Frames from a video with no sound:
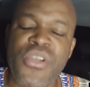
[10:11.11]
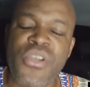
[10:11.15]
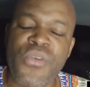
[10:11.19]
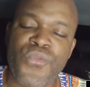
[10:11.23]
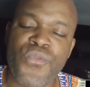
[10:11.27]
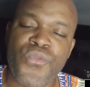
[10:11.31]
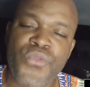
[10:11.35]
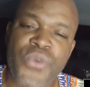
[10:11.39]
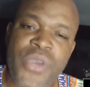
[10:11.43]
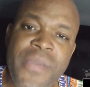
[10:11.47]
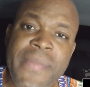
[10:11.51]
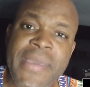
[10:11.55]
of
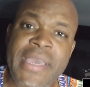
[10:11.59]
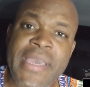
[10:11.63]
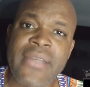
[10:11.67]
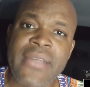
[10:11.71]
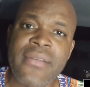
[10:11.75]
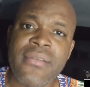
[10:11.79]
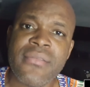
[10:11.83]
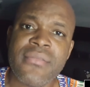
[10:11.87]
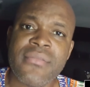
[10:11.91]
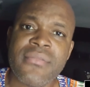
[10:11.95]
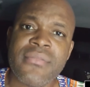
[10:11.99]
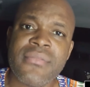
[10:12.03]

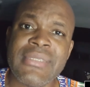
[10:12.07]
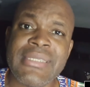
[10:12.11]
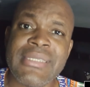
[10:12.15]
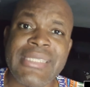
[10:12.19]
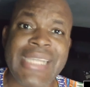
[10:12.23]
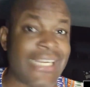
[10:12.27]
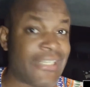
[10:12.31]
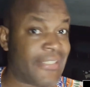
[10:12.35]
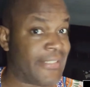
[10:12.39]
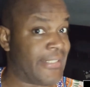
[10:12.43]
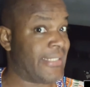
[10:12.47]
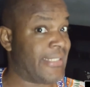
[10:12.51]
women,
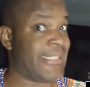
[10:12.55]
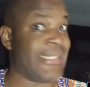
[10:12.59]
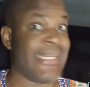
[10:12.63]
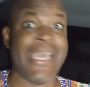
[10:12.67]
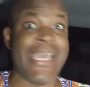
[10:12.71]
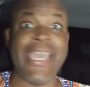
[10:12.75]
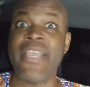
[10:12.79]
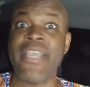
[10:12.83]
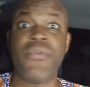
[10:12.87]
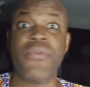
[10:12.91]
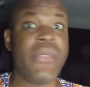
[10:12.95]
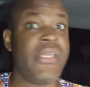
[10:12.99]
not
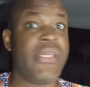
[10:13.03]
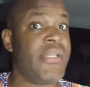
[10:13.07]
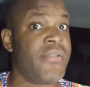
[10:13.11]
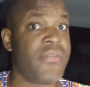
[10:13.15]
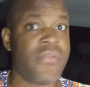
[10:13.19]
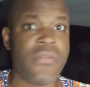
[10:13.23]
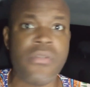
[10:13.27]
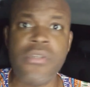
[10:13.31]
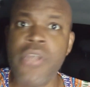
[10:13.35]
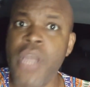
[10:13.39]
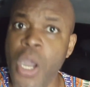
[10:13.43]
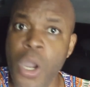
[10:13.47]
slay
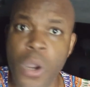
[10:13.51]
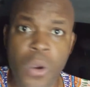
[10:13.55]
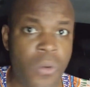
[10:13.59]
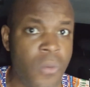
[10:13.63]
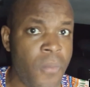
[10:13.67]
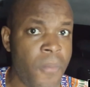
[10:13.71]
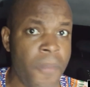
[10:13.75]
queens, no.